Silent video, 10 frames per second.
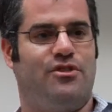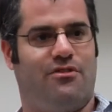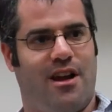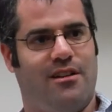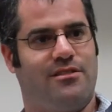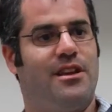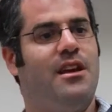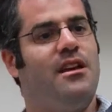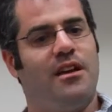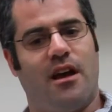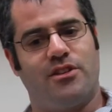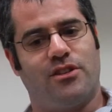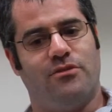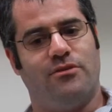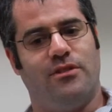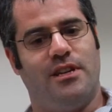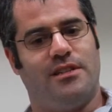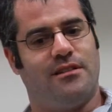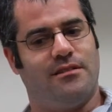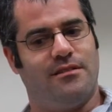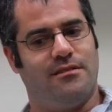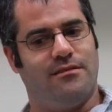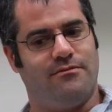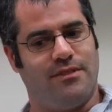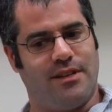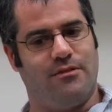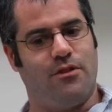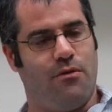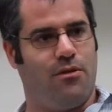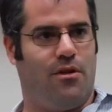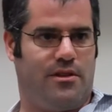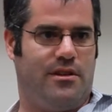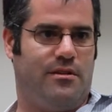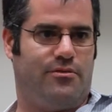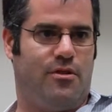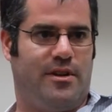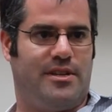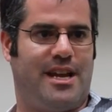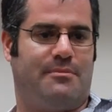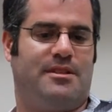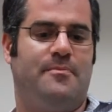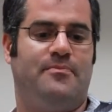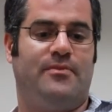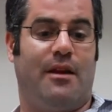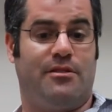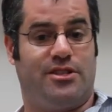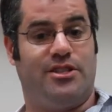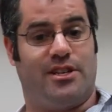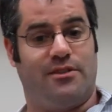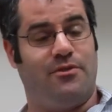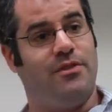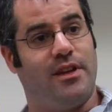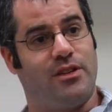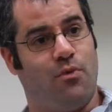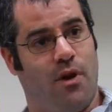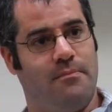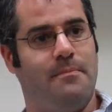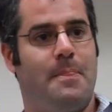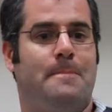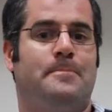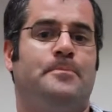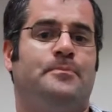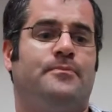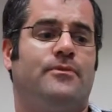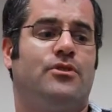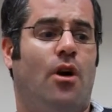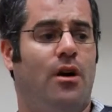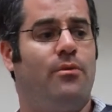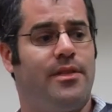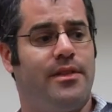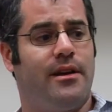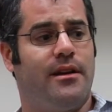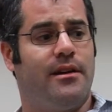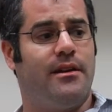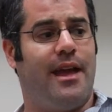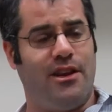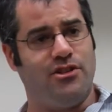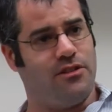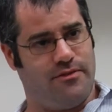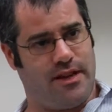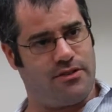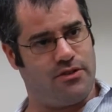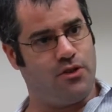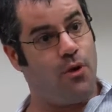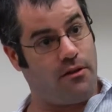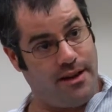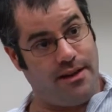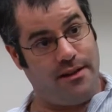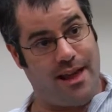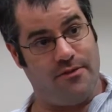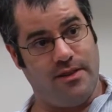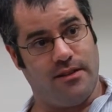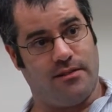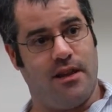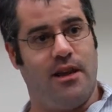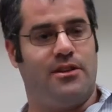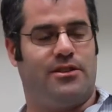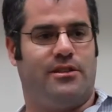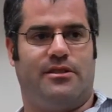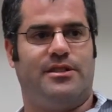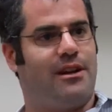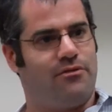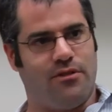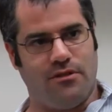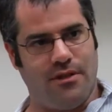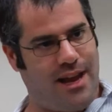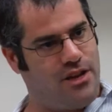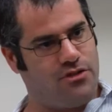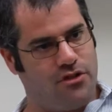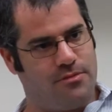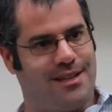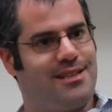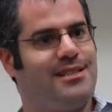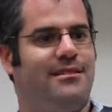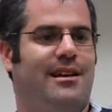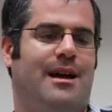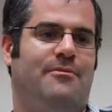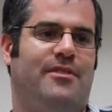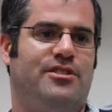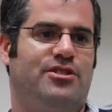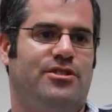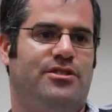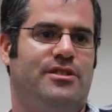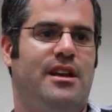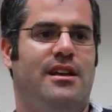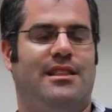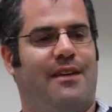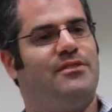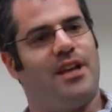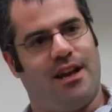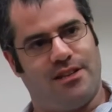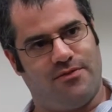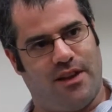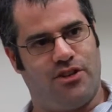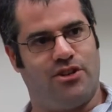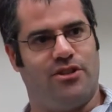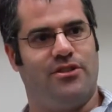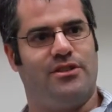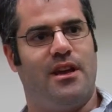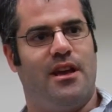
trials. So you need to really go along the appropriate steps. I would suggest a few things. One, talk with angel investors who are in that field. So there are several angel groups like Silicon Ventures, Life Science Ventures,